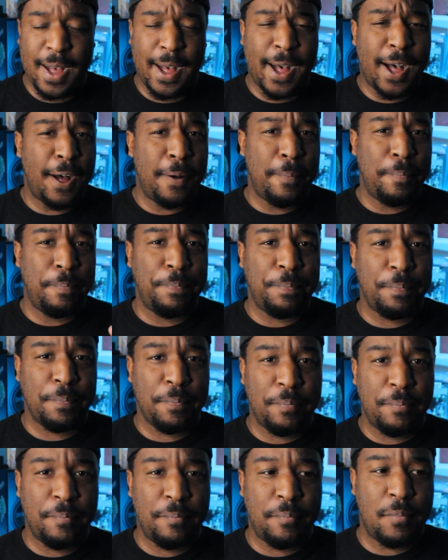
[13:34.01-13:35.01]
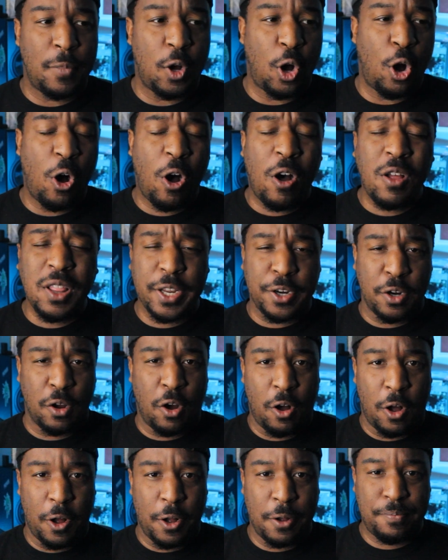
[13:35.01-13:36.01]
Um, all in
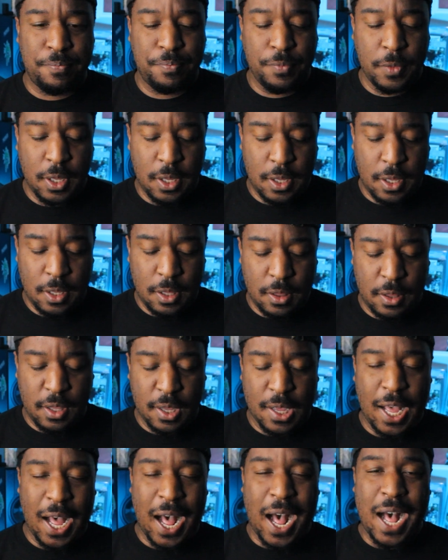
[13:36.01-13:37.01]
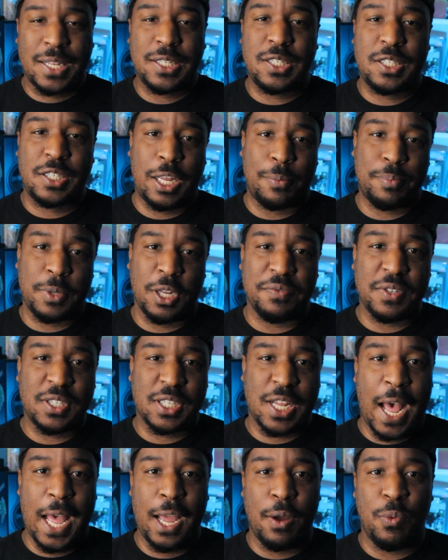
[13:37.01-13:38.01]
all, the concept of
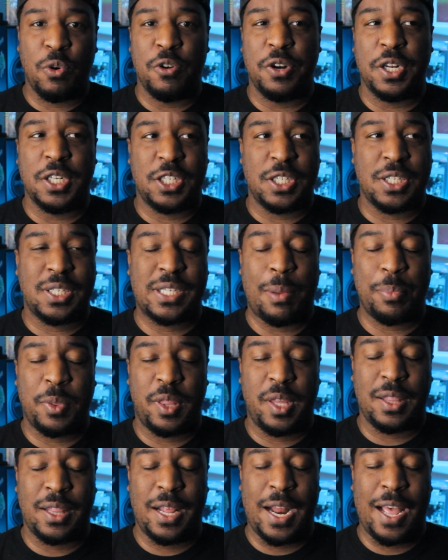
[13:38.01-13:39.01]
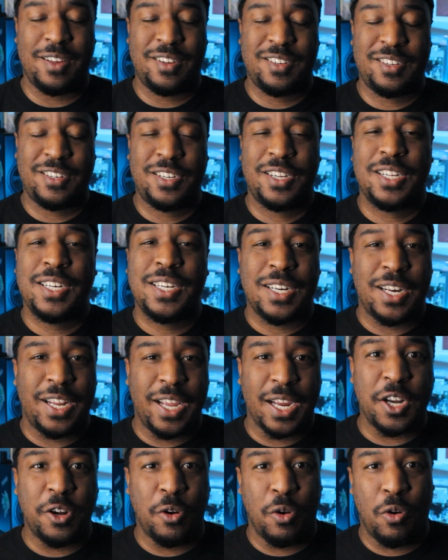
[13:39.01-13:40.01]
Skyward is just something that I couldn't
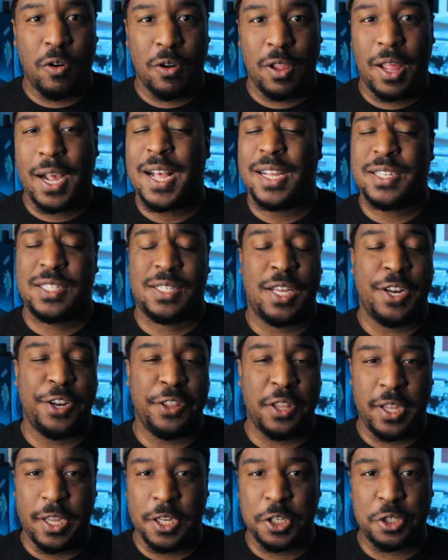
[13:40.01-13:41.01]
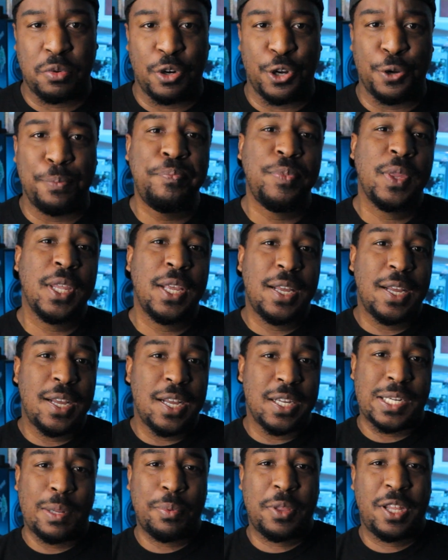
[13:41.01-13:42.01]
ignore. Like I said in the intro,
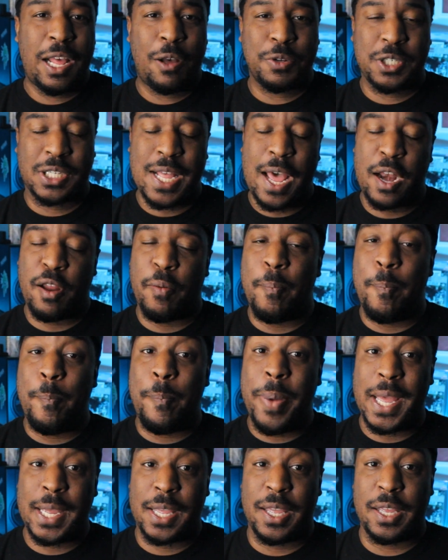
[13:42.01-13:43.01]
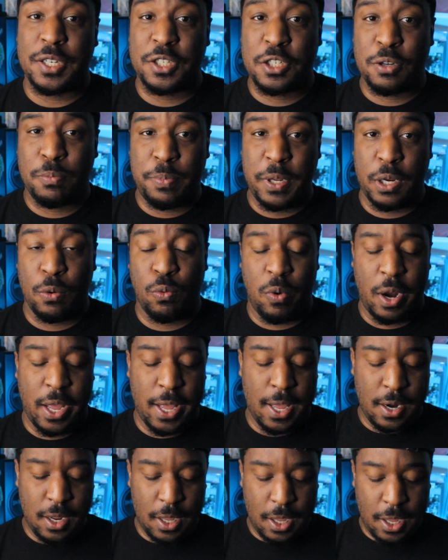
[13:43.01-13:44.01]
it's something that was just kind of begging to be
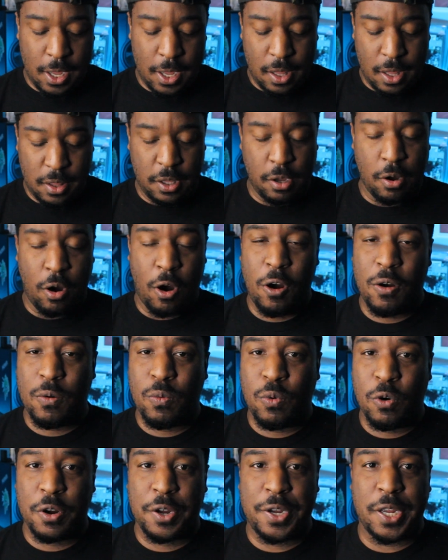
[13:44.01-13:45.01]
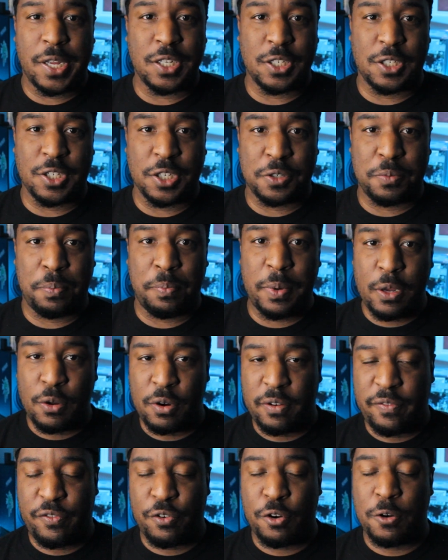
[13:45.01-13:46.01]
read. The artwork is just
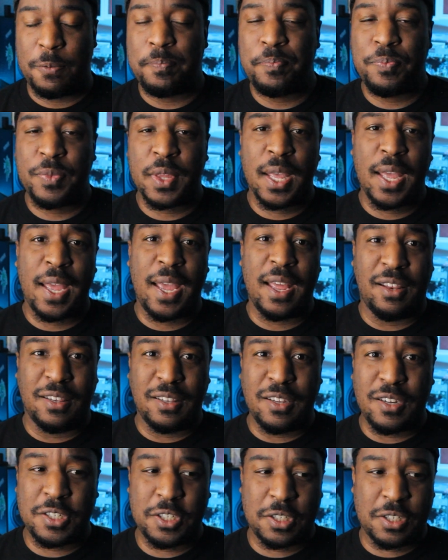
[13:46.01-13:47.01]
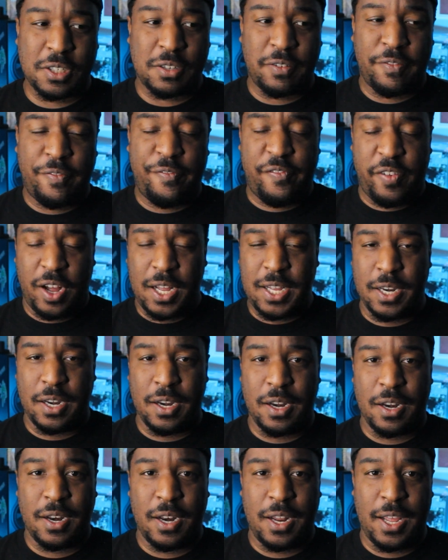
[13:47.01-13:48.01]
beautiful. It looks
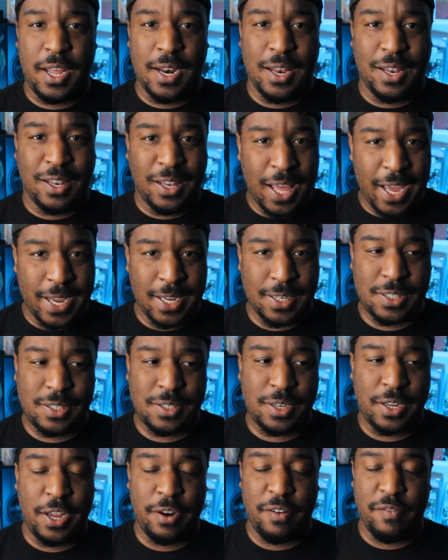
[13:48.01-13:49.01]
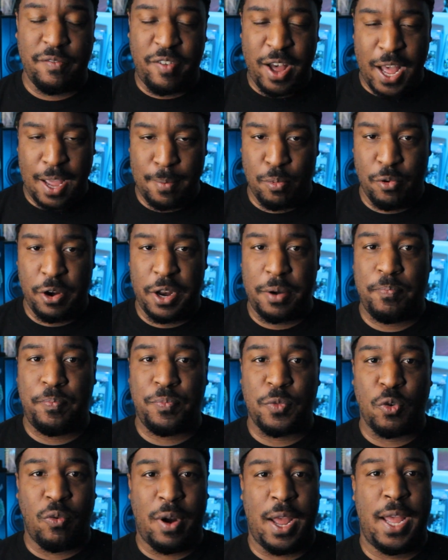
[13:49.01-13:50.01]
fun and light and vibrant,
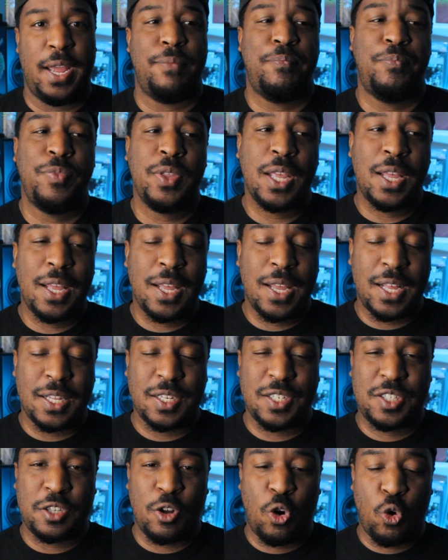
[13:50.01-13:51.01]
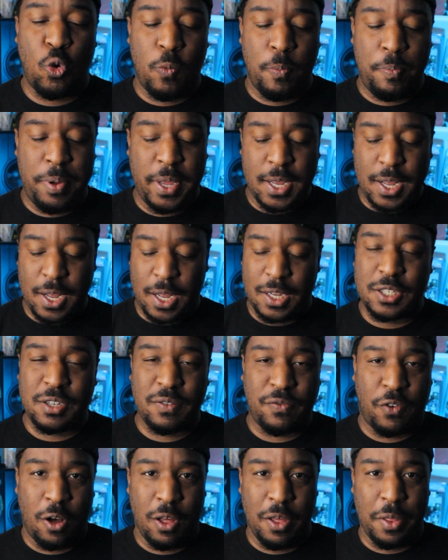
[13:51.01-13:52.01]
right? And so because
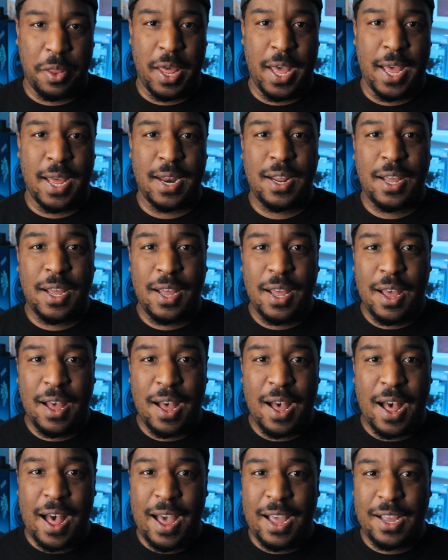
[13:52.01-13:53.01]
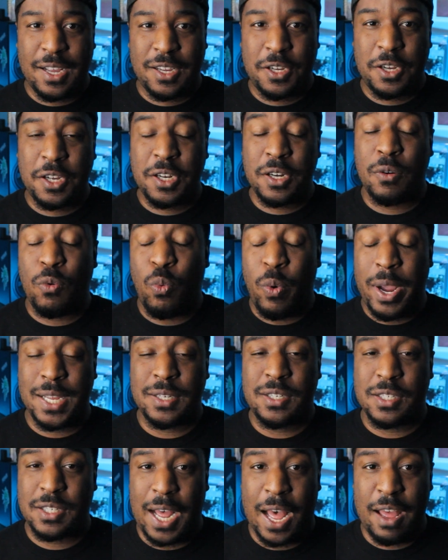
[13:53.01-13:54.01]
of all of that, I couldn't
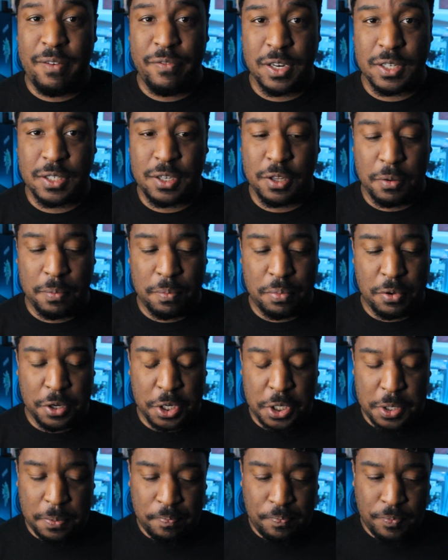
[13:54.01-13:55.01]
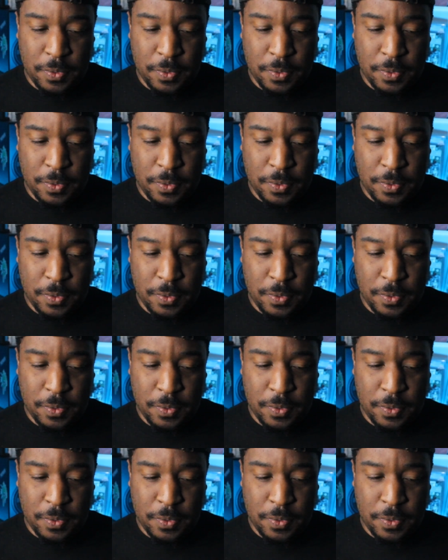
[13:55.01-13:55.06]
wait to dive into the book.